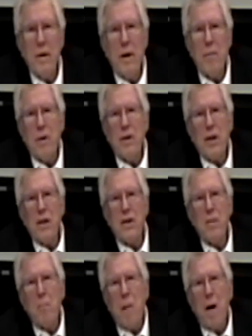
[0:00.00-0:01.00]
it was just
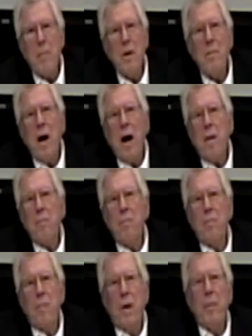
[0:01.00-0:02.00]
a mopping up,
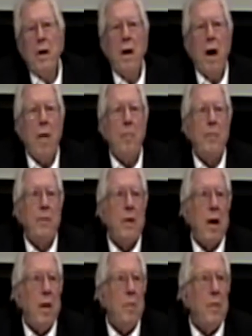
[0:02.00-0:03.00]
mopping up
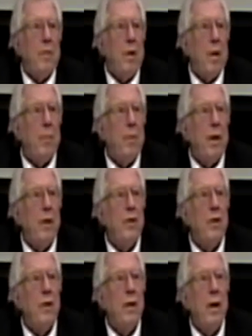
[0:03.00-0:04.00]
type of an
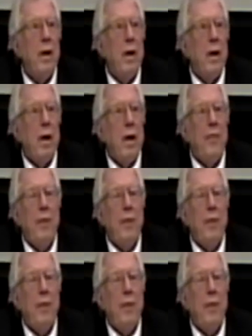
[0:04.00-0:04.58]
operation. If